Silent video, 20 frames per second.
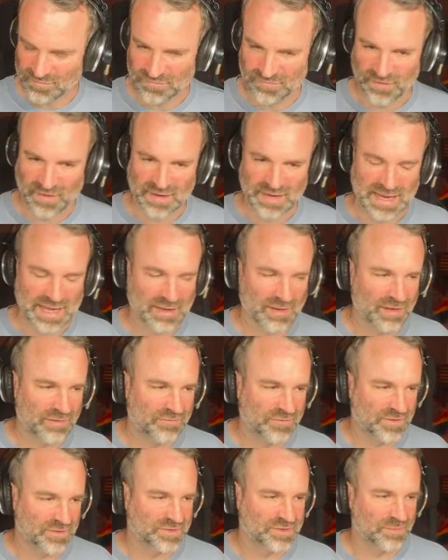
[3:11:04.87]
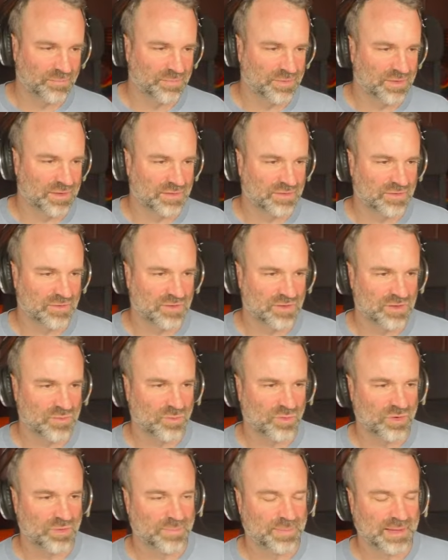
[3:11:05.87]
find out if it's something that you
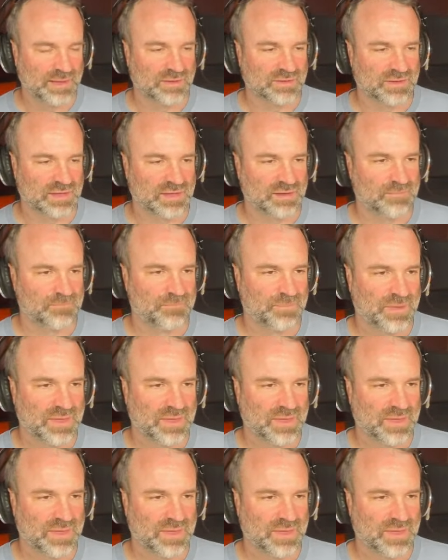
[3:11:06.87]
want to build in.